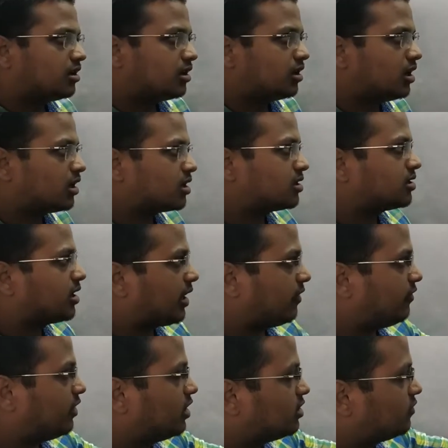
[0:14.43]
It is the
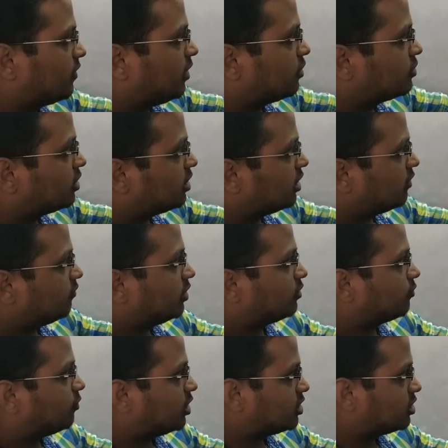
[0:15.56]
average velocity with
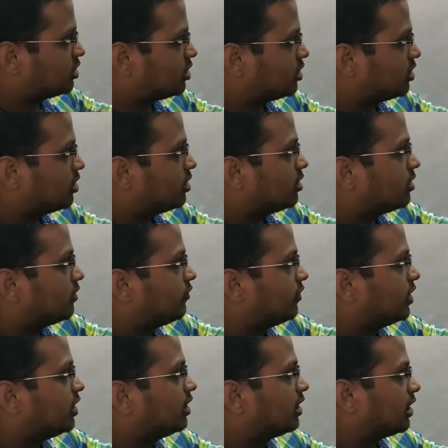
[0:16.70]
which
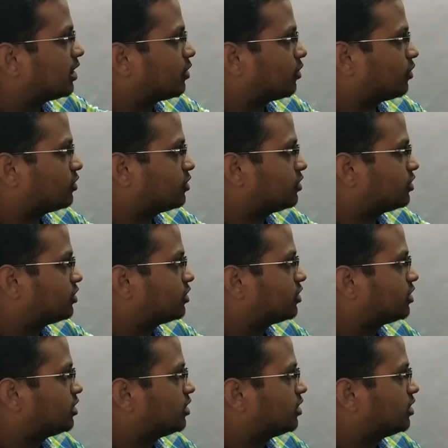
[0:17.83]
free electrons